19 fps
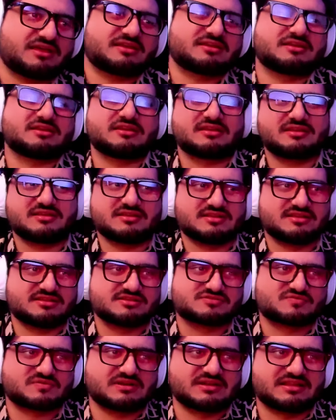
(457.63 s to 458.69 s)
He, he,
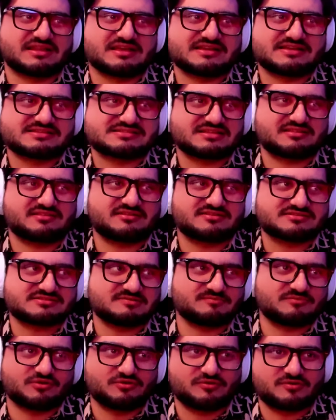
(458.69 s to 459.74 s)
he's realized that there's
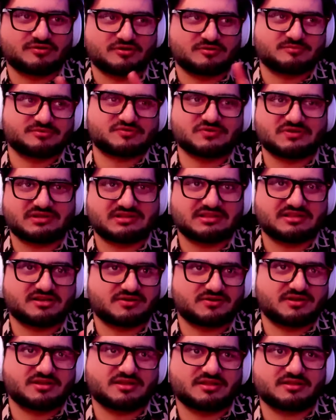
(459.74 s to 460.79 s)
something going on between
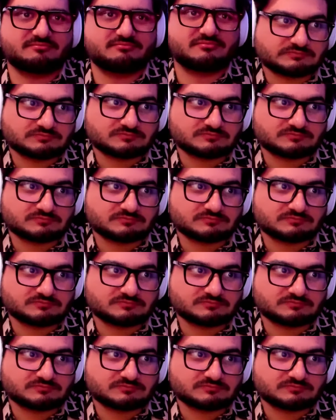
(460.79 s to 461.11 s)
Clara and him.